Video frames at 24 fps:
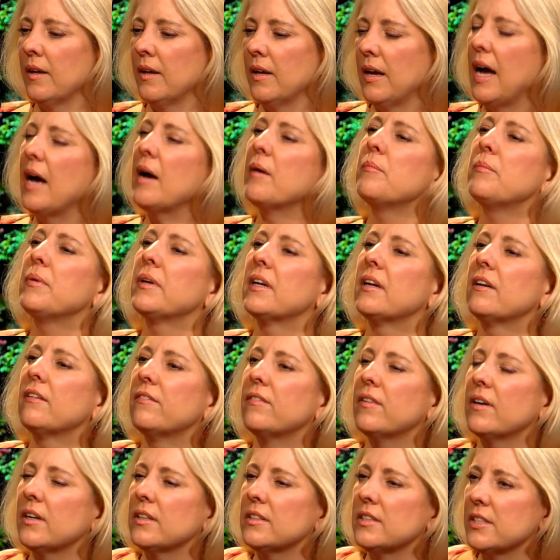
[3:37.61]
how big of
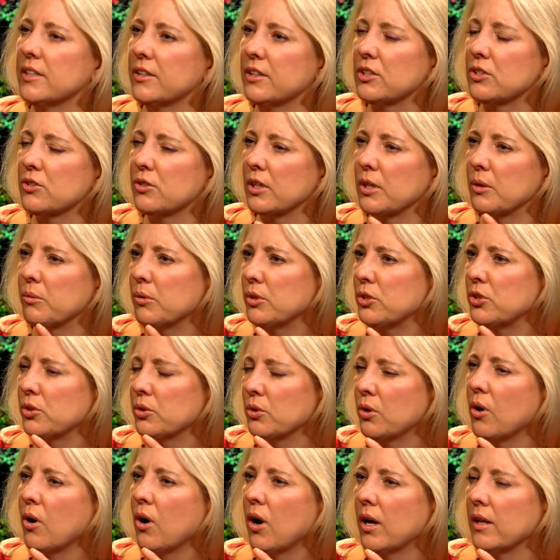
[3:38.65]
a territory would you
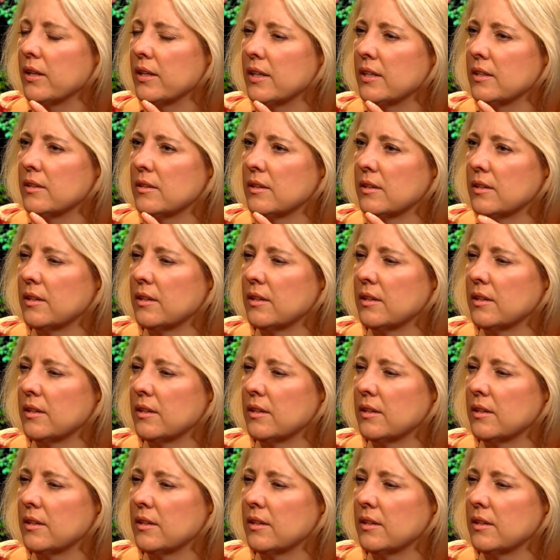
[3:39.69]
call it